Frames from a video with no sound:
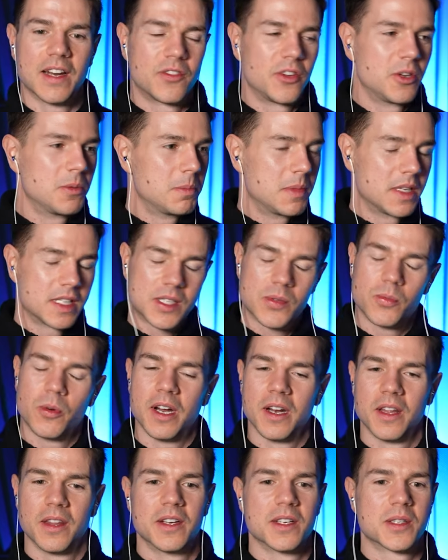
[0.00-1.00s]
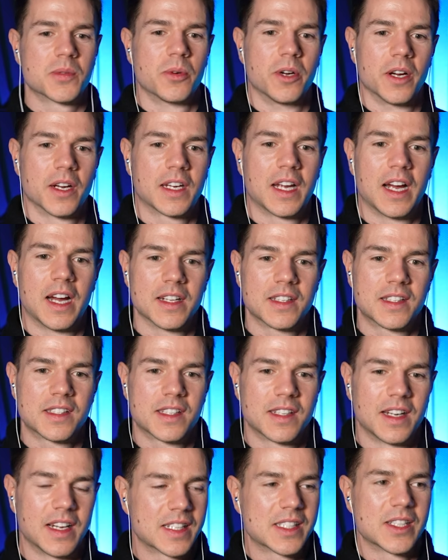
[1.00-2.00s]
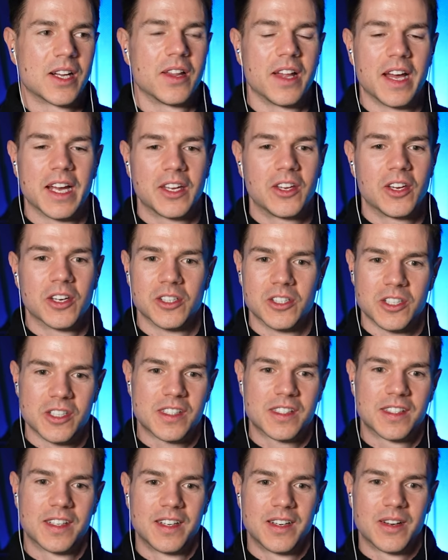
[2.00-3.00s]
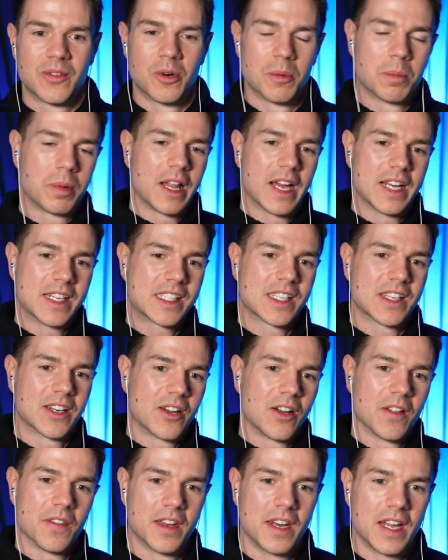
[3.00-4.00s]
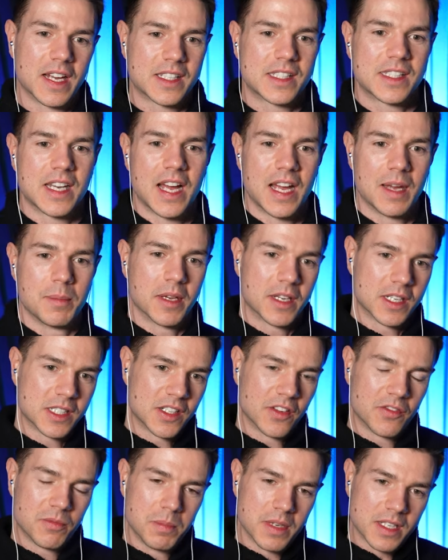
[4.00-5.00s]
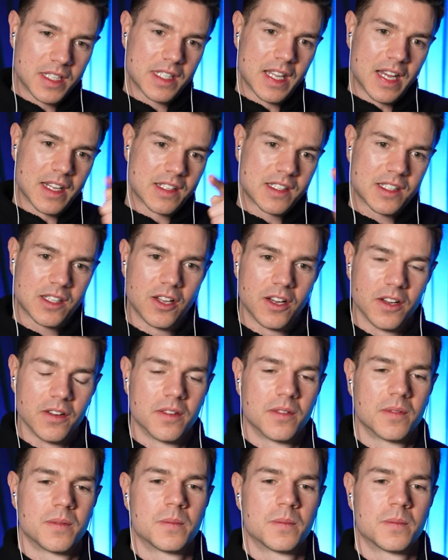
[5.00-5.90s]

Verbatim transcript: If you miss one of those workouts, it's not like you can just replace it on the next day because you've missed that slot.